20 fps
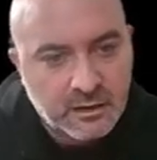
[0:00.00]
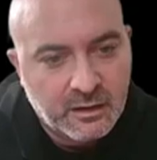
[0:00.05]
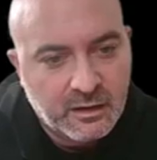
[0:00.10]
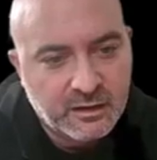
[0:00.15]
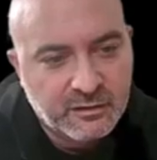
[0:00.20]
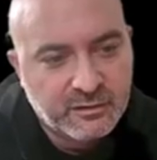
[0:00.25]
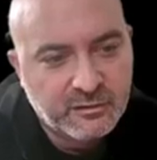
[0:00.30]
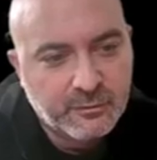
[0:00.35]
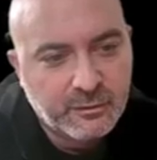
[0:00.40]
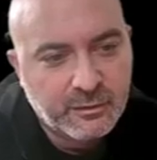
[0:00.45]

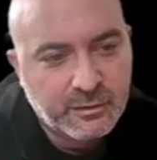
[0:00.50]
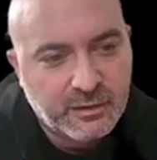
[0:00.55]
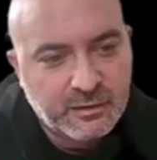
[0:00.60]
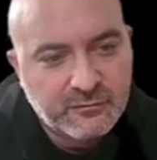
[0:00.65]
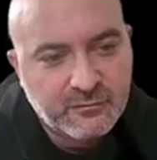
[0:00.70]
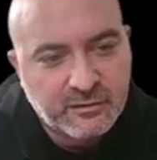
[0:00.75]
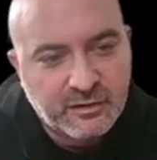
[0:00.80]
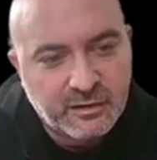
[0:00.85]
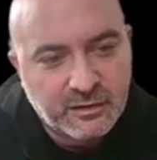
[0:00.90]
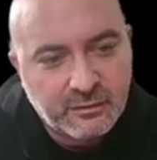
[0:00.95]
This is really
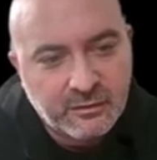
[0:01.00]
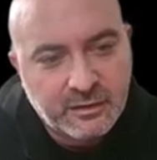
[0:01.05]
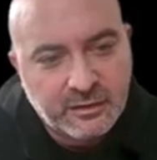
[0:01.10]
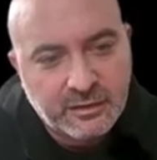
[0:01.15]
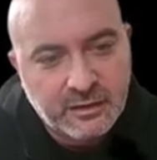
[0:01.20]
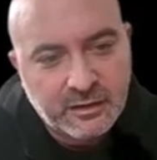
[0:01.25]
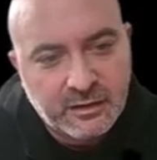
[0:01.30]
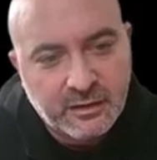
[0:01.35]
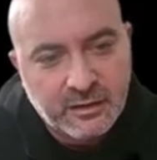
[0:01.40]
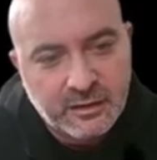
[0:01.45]
interesting. Like,
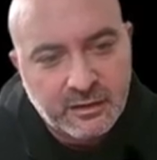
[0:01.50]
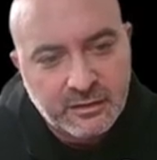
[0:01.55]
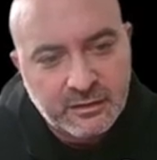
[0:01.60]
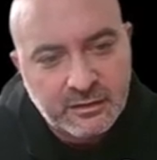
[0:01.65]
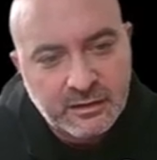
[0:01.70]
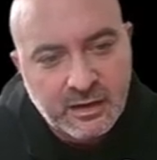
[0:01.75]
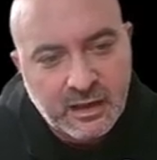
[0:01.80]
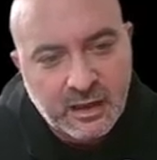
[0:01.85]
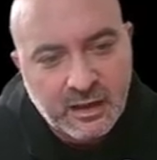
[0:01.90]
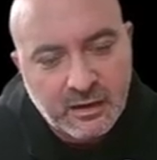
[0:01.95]

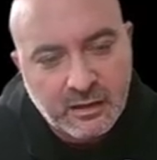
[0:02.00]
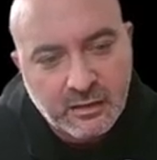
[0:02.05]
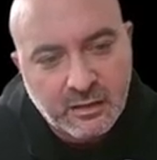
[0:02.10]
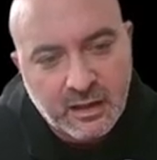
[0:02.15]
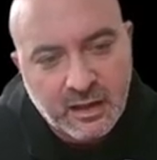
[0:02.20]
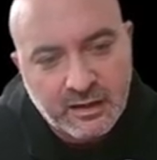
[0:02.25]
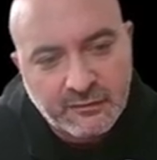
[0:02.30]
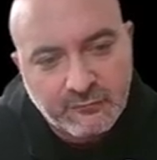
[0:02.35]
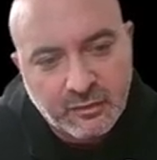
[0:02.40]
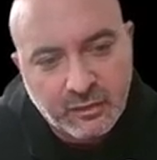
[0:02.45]
not a
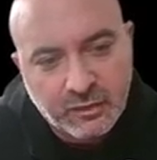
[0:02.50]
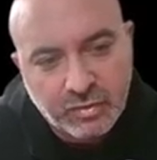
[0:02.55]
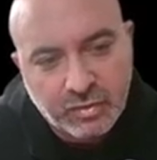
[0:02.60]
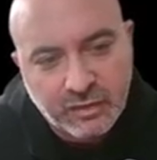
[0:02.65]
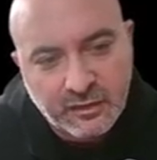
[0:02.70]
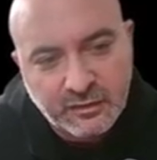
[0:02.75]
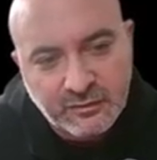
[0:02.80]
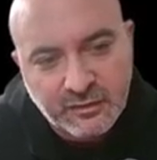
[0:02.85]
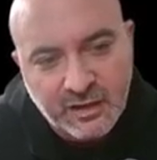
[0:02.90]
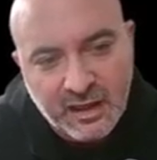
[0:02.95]
lot of good
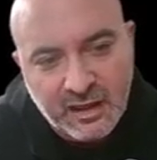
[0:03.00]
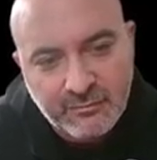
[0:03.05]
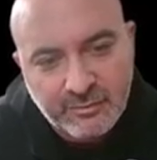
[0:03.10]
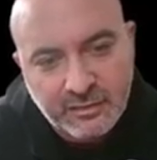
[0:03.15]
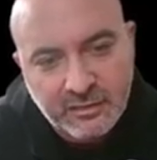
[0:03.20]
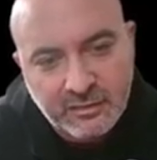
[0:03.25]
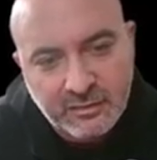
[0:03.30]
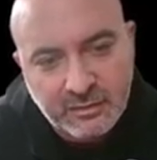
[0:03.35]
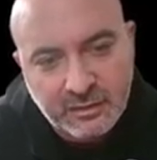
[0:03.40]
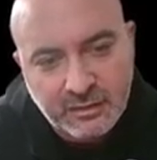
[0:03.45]
things
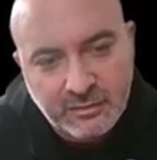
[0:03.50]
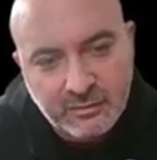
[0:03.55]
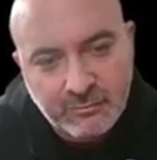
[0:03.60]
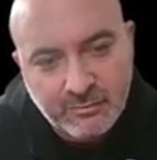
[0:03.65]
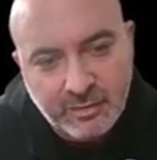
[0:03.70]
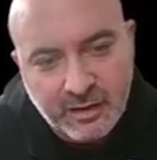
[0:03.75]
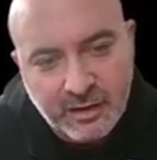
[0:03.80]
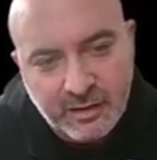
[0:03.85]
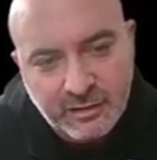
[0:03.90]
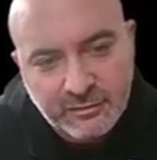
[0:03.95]
happen in the
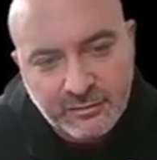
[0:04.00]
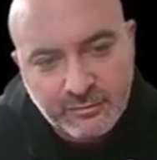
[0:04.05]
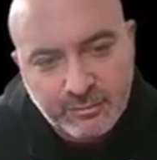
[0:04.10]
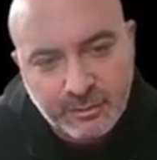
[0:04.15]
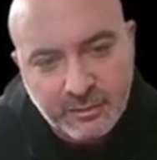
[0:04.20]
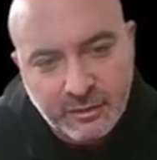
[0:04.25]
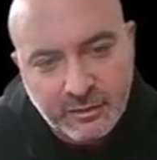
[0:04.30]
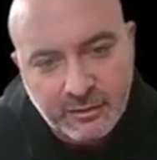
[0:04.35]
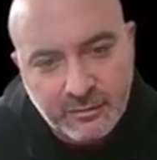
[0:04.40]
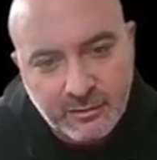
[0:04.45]
box,
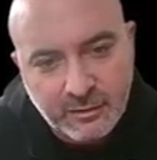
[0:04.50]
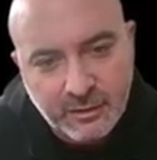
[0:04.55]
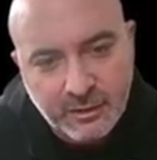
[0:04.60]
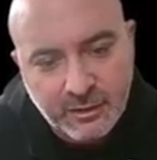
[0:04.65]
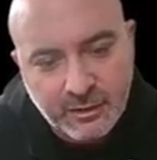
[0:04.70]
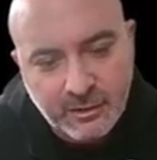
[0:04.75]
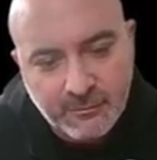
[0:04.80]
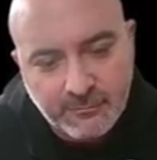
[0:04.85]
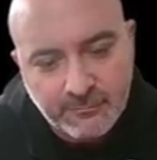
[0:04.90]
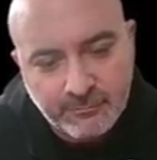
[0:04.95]
but
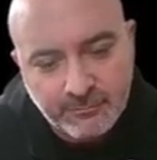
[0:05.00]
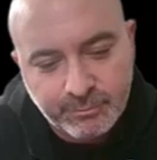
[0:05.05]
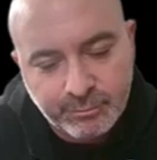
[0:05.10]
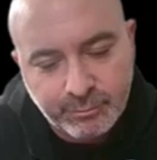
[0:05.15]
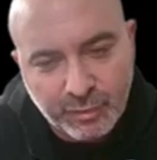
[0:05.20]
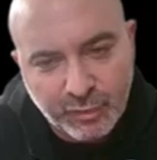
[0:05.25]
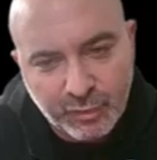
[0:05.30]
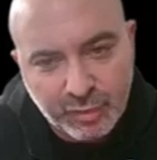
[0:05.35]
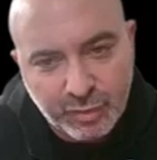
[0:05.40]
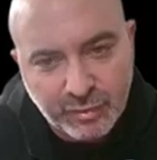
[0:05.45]

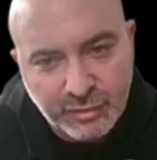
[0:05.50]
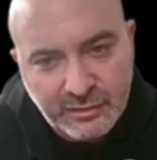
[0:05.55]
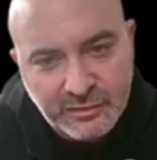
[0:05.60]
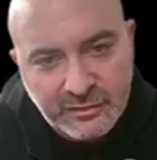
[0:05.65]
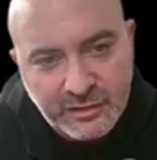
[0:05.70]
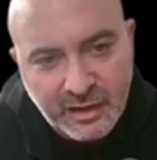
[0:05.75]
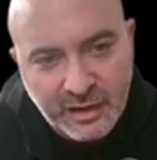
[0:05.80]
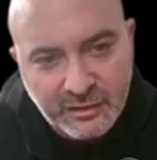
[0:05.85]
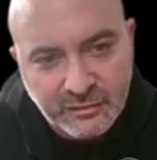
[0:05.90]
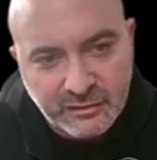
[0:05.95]
both of these
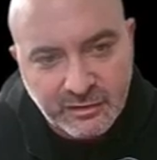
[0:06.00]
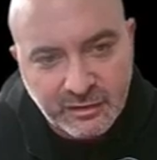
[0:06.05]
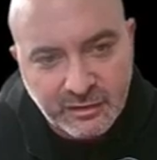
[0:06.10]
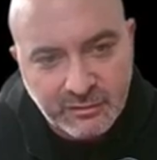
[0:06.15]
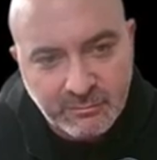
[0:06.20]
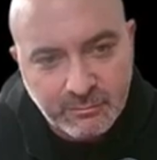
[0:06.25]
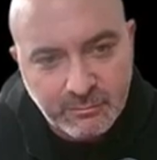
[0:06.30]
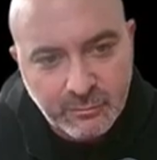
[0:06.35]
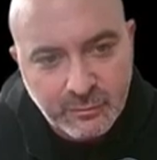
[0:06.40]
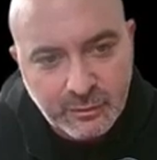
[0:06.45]
guys
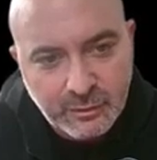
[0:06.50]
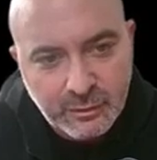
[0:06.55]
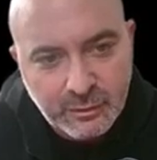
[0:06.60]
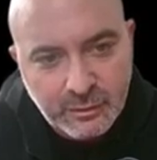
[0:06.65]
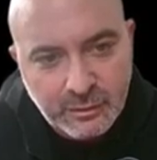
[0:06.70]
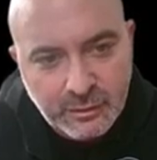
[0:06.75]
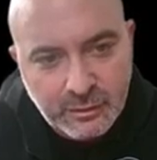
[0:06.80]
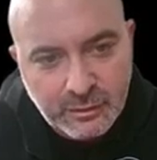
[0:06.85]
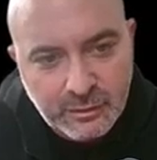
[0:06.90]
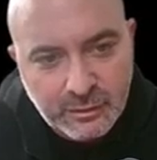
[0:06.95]
seem
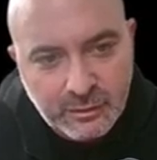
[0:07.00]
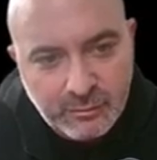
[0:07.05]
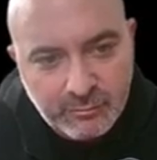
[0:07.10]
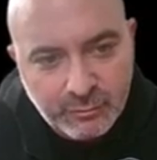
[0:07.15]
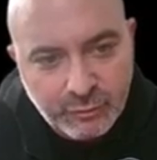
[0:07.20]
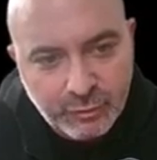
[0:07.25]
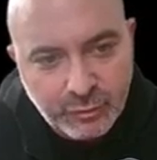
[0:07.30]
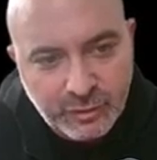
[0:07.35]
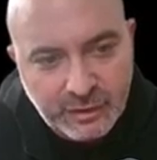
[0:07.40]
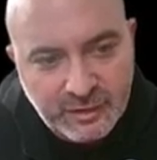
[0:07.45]

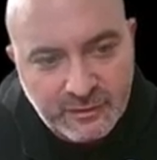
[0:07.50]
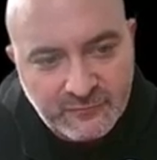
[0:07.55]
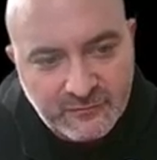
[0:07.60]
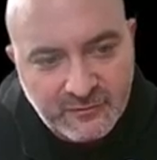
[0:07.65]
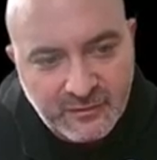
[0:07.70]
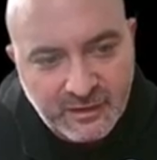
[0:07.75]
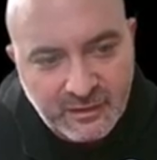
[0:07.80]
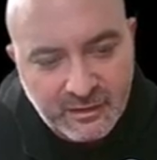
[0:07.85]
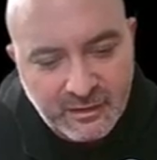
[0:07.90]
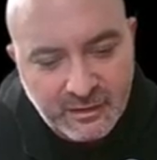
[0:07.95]
pretty
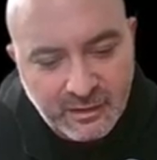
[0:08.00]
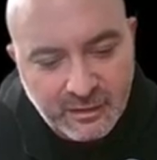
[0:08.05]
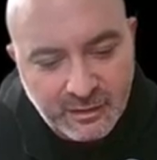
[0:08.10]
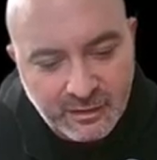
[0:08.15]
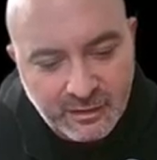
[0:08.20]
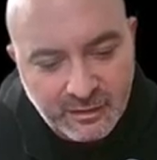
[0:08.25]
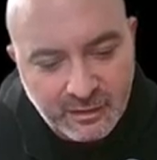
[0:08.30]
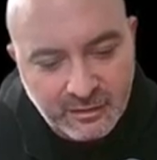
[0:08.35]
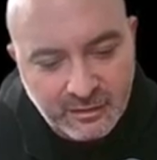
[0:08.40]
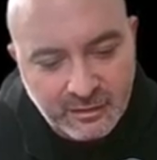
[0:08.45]
intent
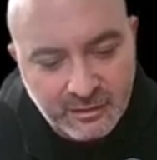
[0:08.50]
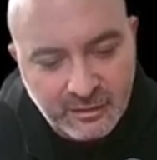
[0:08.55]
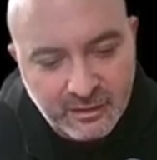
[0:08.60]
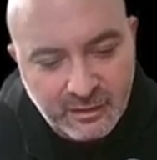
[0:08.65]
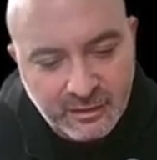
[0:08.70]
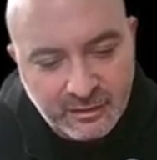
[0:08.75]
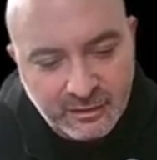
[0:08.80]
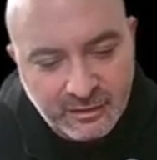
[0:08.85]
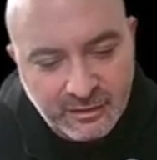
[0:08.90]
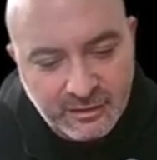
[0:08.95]

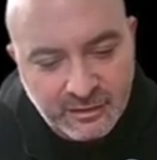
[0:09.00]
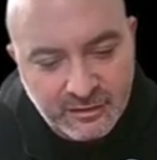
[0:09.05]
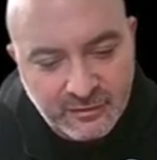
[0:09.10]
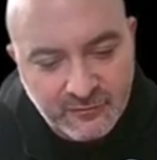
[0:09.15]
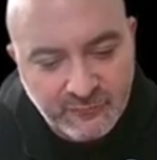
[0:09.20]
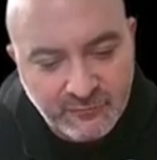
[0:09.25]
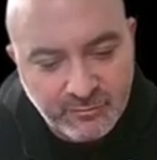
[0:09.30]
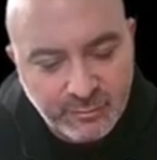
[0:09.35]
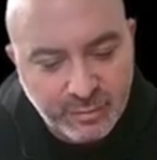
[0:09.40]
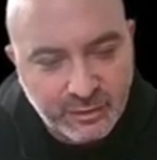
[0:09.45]
on kind
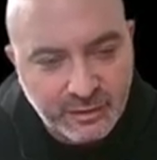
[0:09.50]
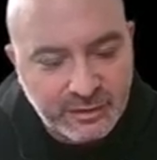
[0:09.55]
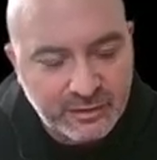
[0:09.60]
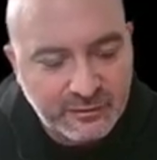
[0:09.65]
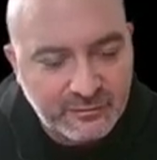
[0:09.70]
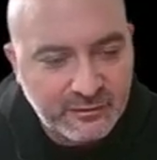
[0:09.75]
of playing a